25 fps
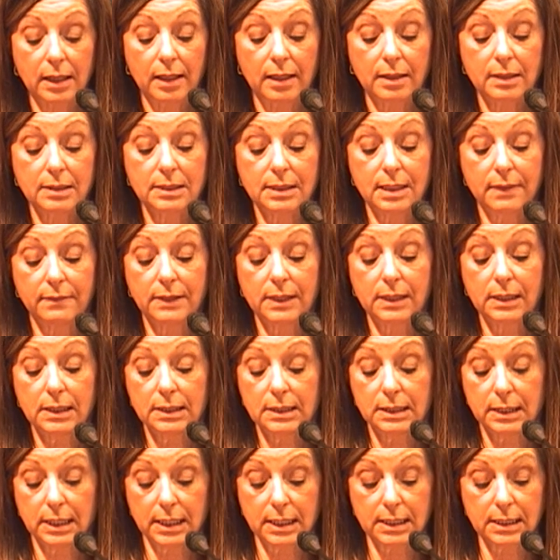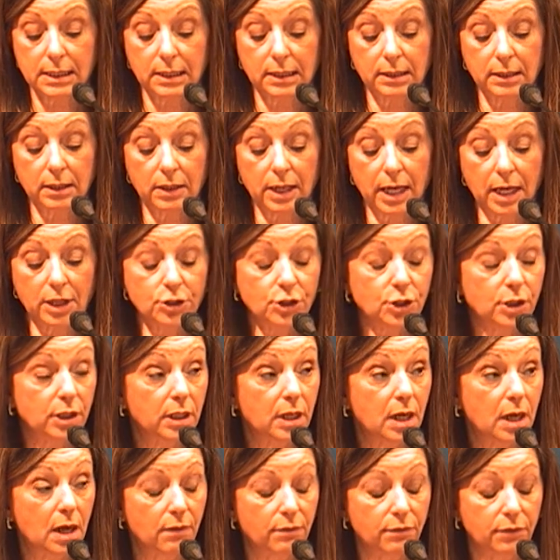the seventy-sixth International
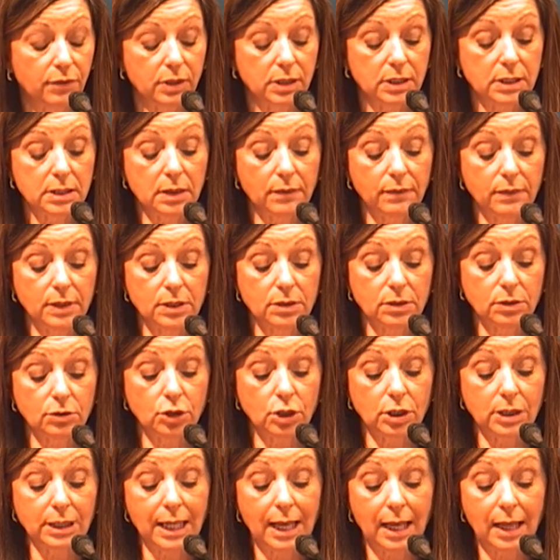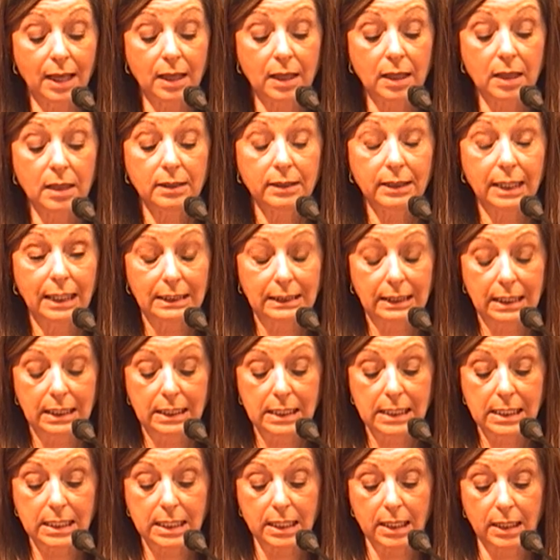Conference of the Società Dante
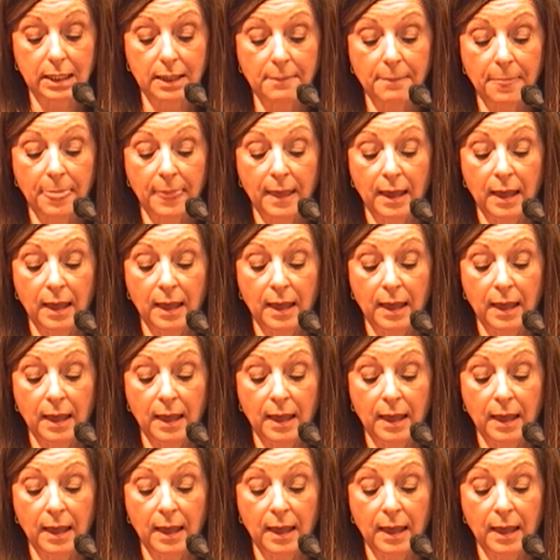Alighieri,